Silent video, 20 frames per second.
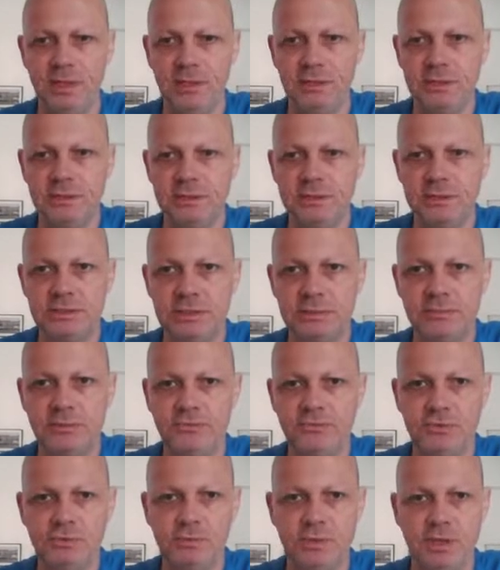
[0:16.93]
Some of
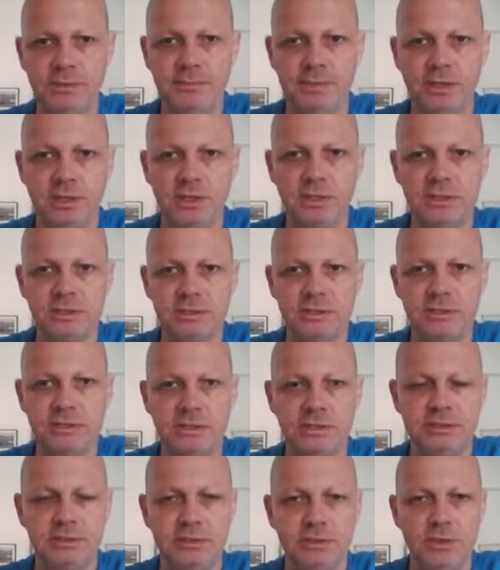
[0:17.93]
you might be
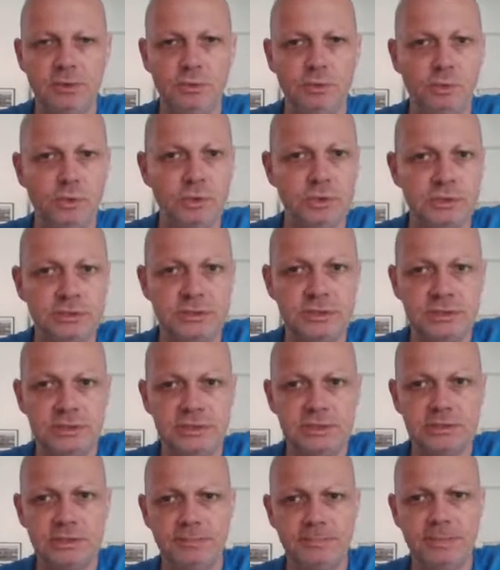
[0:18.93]
asking, what
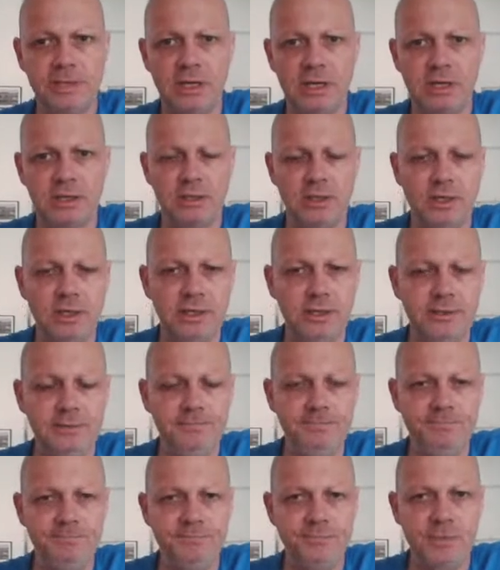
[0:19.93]
is the Black
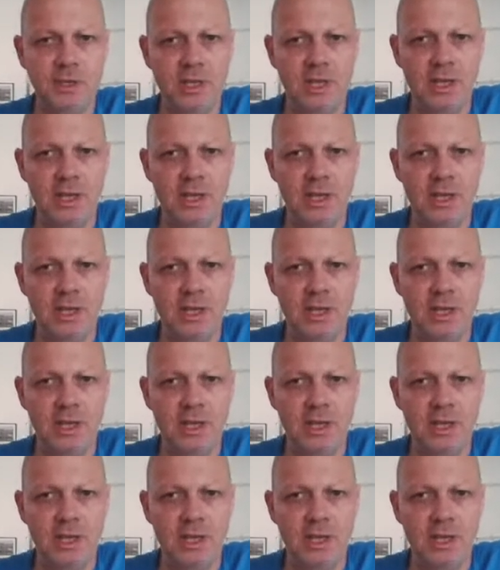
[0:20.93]
Lion?